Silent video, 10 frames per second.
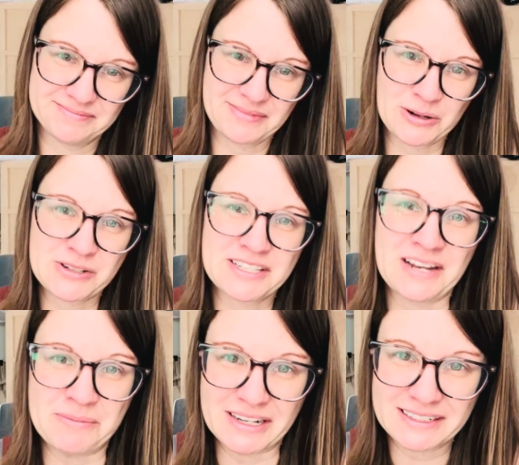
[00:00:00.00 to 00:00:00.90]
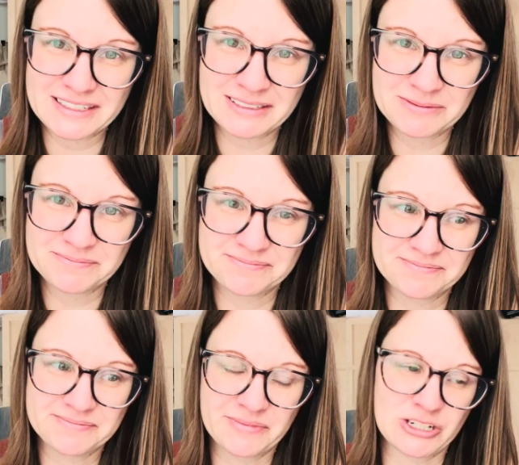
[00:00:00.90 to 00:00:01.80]
her stomach
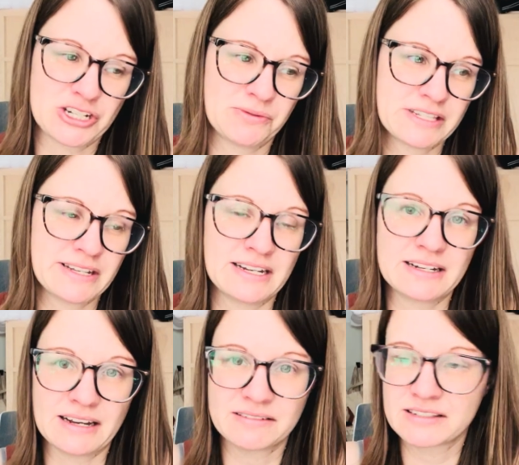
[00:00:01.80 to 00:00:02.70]
when she was laying down.